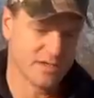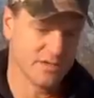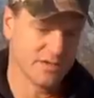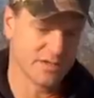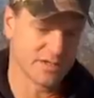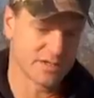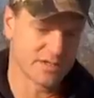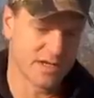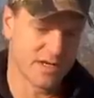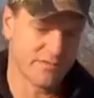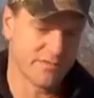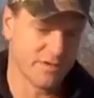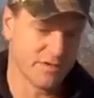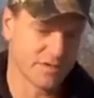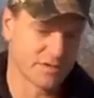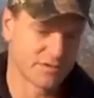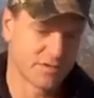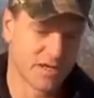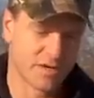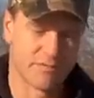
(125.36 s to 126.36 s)
to this stuff. You
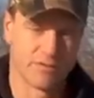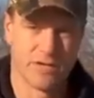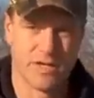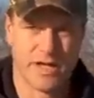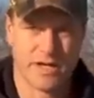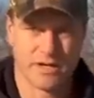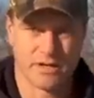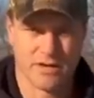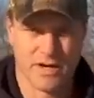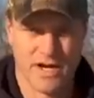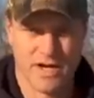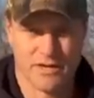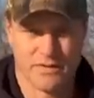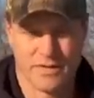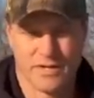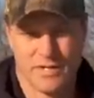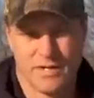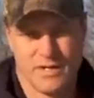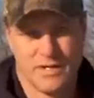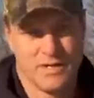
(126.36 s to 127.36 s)
just cover a lot of
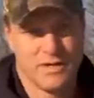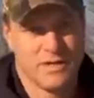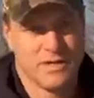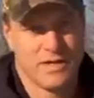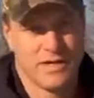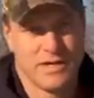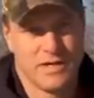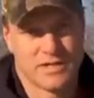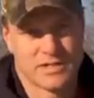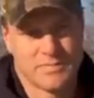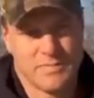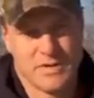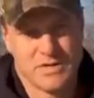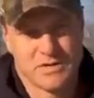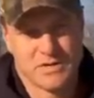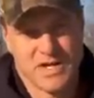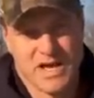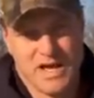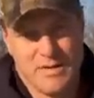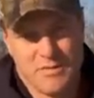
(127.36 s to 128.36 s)
ground. Spend
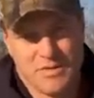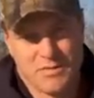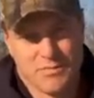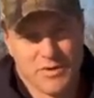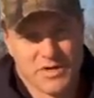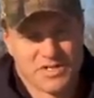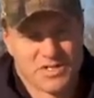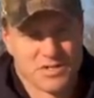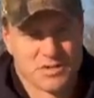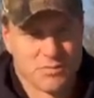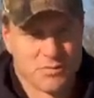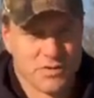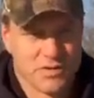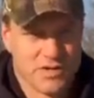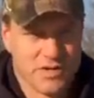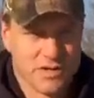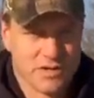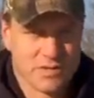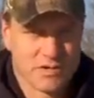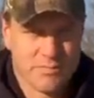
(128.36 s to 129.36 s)
your time in the places where the
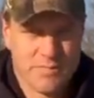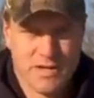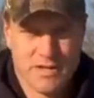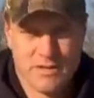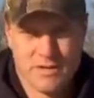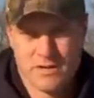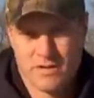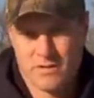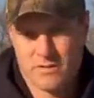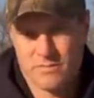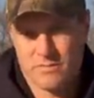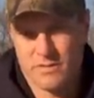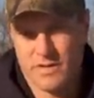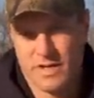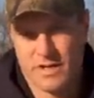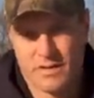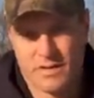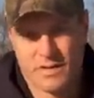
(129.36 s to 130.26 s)
deer spend the end